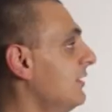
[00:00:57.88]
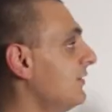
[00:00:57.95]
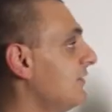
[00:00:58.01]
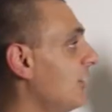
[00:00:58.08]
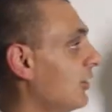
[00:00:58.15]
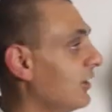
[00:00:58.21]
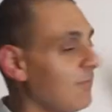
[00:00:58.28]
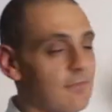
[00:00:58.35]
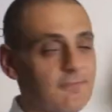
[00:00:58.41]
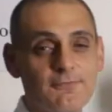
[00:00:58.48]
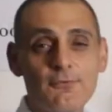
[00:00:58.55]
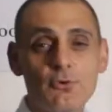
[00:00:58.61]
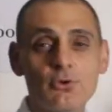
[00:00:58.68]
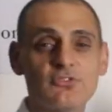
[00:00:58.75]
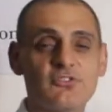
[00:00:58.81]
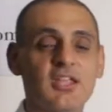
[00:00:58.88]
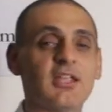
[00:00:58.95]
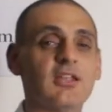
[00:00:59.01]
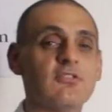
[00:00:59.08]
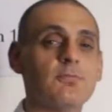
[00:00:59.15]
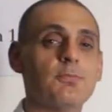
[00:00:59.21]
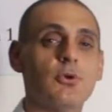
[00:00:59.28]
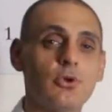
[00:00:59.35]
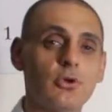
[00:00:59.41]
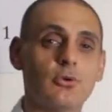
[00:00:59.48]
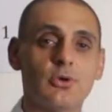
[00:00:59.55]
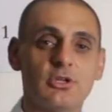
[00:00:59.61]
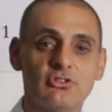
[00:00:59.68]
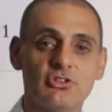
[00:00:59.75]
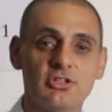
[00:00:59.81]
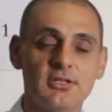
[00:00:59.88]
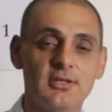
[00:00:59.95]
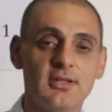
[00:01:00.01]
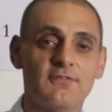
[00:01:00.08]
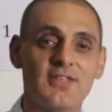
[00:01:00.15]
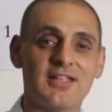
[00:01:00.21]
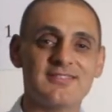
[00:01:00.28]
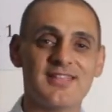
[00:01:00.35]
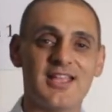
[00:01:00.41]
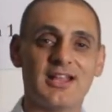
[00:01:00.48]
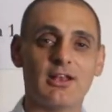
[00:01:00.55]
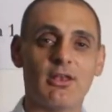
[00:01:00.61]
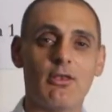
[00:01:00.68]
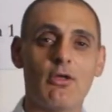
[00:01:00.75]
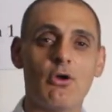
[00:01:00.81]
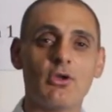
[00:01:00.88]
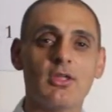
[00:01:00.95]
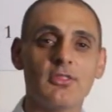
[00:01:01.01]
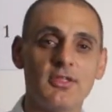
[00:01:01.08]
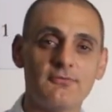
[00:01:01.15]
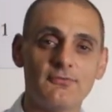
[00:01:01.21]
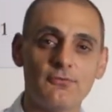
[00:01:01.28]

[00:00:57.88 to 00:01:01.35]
Now I give them 4 seconds per question. If they take longer than